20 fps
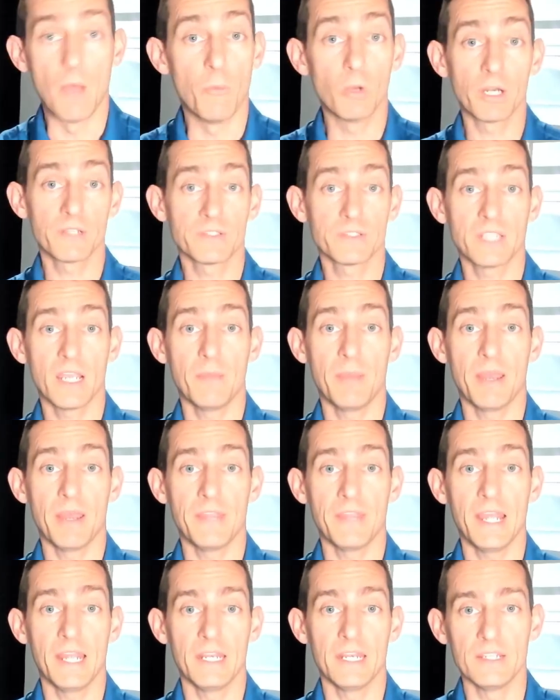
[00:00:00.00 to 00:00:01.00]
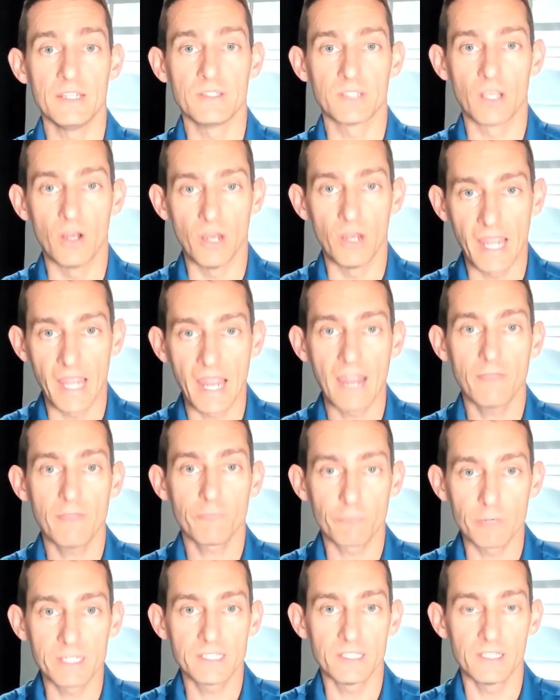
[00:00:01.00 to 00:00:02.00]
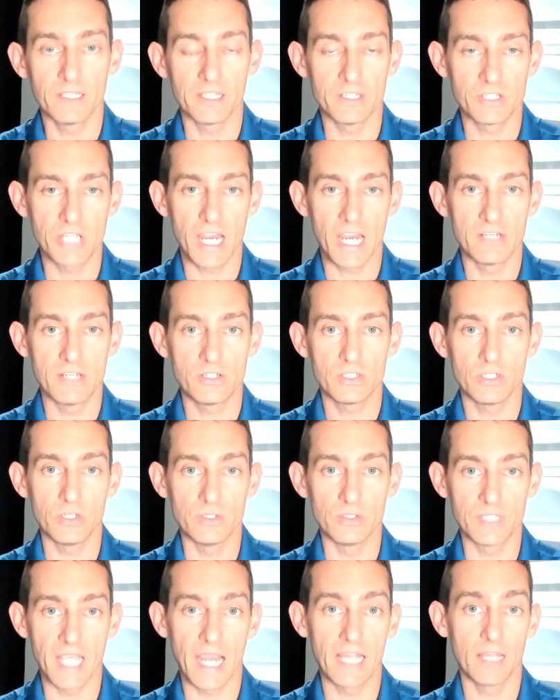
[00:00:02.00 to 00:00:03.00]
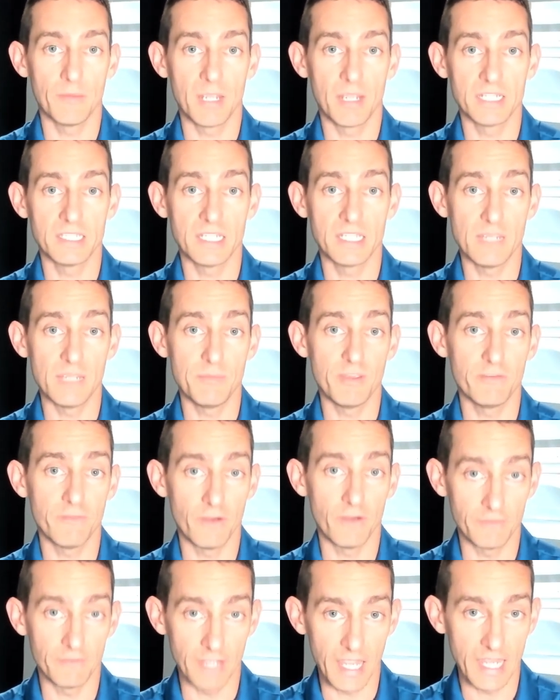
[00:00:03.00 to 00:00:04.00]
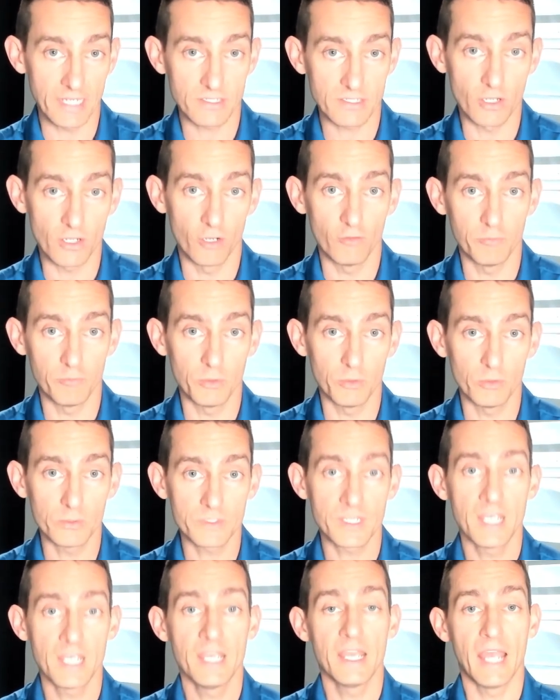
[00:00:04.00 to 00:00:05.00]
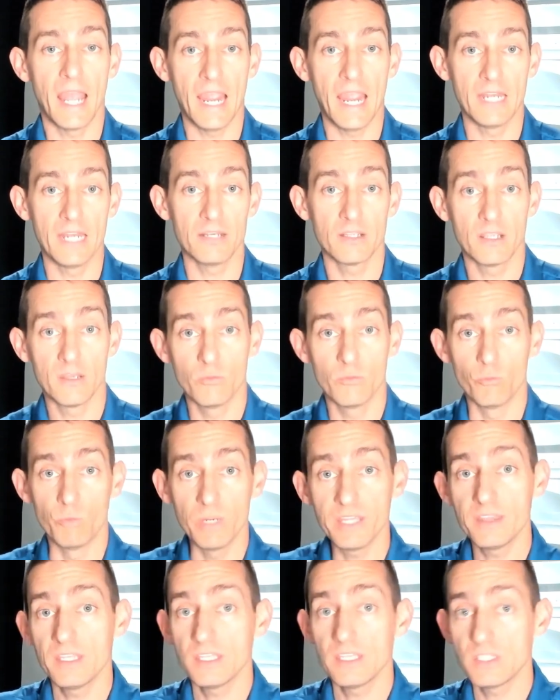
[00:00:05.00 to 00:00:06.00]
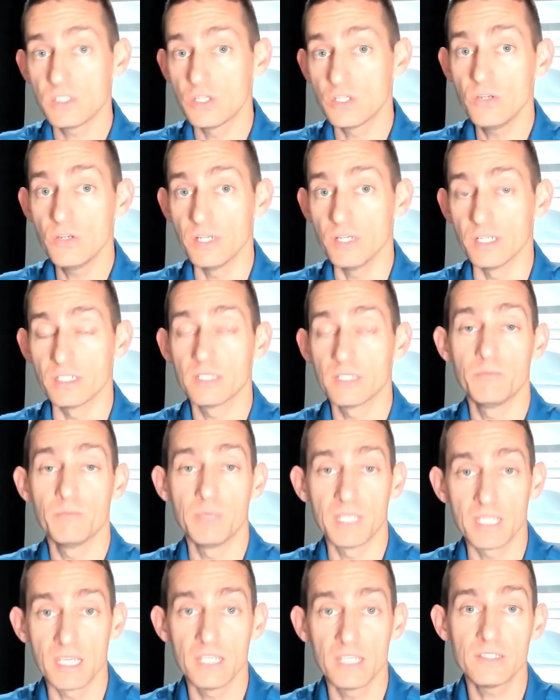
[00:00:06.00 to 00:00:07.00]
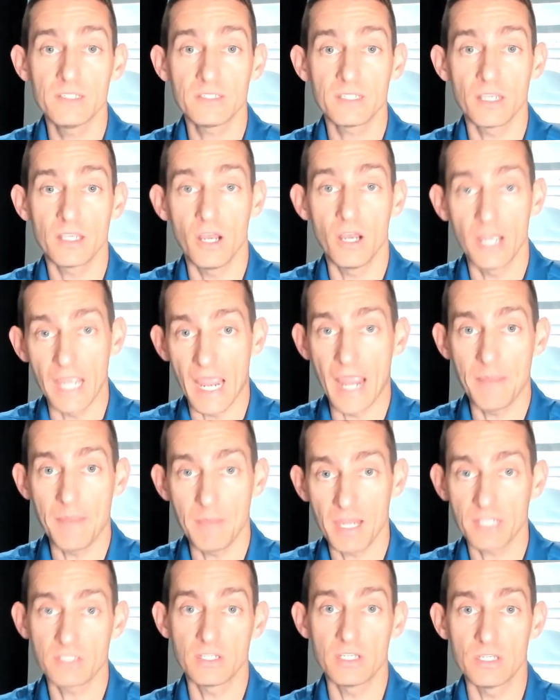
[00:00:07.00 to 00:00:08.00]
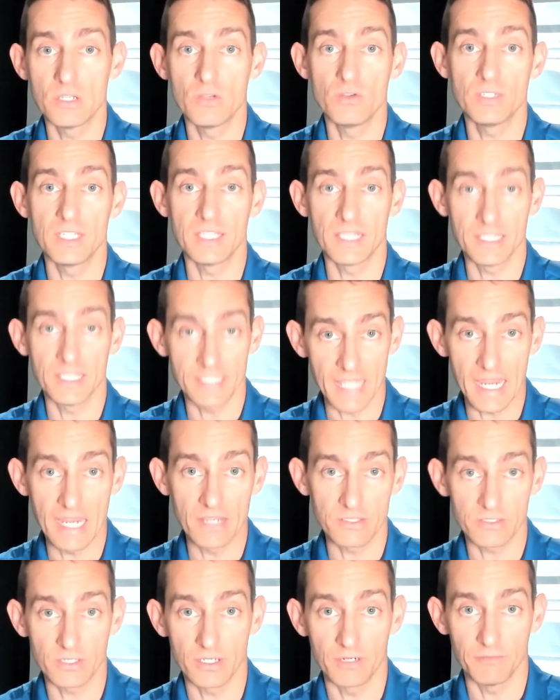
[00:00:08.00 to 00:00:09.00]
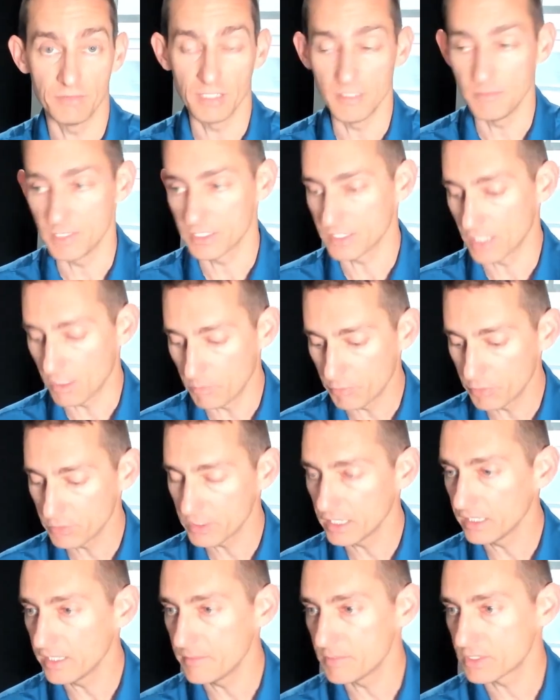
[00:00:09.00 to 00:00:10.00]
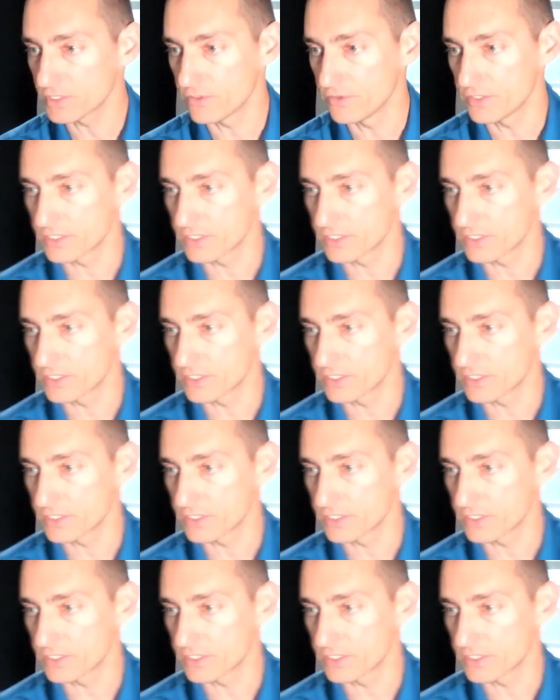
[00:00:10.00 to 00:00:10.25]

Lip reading: And what I'll say about that is I have recently changed to TaylorMade TP5X golf balls. And with this unit, because I am actually using this outside of limits, I'll put the limits